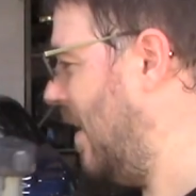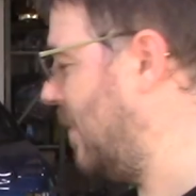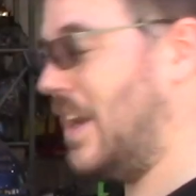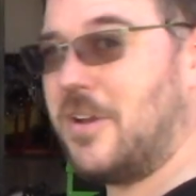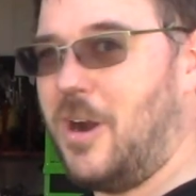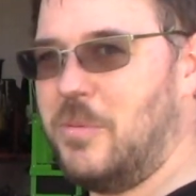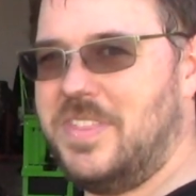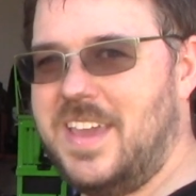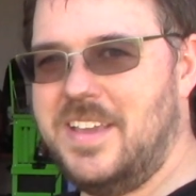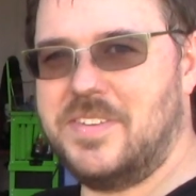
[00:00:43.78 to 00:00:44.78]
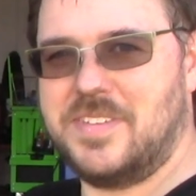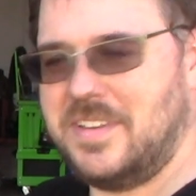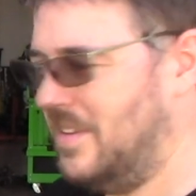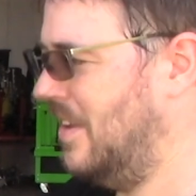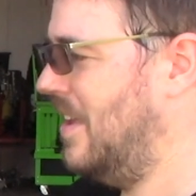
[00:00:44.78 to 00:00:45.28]
I've got a car with these,
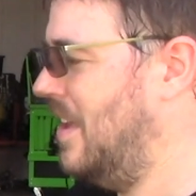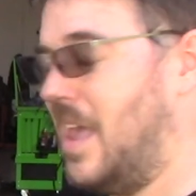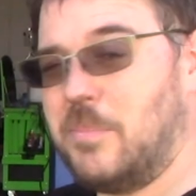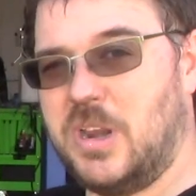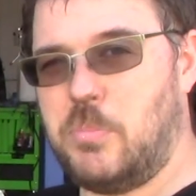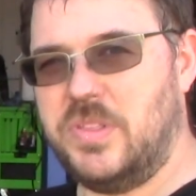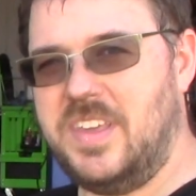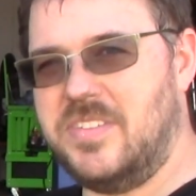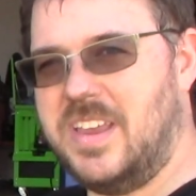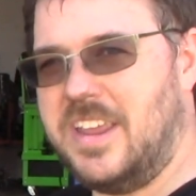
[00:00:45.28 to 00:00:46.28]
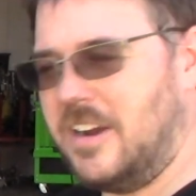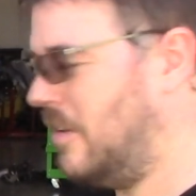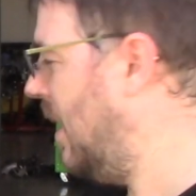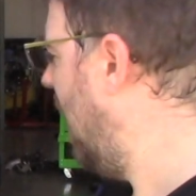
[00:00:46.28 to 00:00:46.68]
I'm gonna put these in here.